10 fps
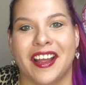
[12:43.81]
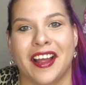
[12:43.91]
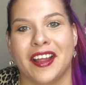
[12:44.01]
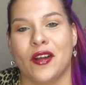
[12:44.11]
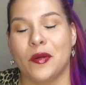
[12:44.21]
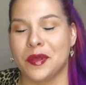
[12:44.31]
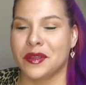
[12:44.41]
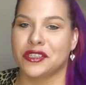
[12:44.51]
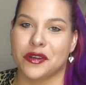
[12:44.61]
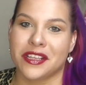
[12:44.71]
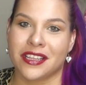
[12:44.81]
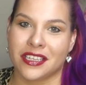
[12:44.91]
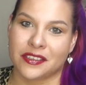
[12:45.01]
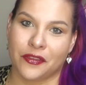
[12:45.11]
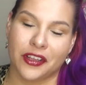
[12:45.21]
I hope you enjoyed
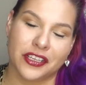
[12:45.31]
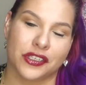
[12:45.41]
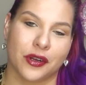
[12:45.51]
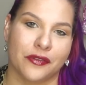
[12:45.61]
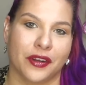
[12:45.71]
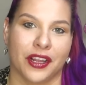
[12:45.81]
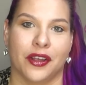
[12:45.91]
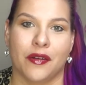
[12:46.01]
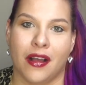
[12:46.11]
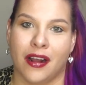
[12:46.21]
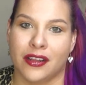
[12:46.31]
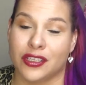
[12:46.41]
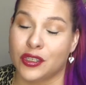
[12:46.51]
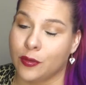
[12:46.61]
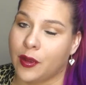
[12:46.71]
this really short video on the
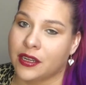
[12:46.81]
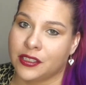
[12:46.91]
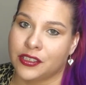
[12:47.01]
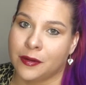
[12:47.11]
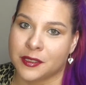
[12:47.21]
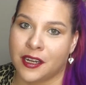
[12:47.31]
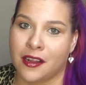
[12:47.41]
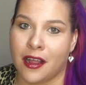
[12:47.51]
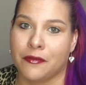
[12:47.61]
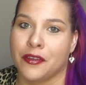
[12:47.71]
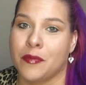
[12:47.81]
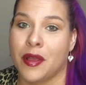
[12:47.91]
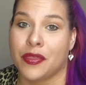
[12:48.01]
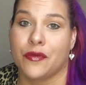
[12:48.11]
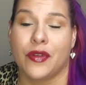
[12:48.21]
2 Boxycharms that I got for the
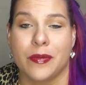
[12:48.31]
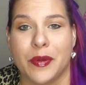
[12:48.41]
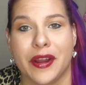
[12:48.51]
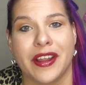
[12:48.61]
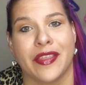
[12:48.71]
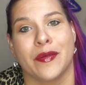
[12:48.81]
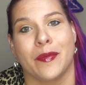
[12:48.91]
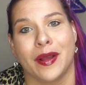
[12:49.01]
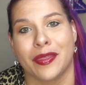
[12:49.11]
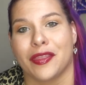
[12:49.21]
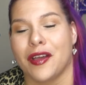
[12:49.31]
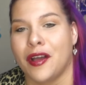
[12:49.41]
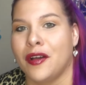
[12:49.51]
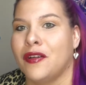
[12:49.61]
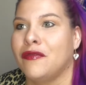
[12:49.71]
month of February and the month
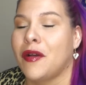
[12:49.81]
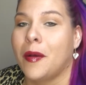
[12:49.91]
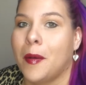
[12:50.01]
of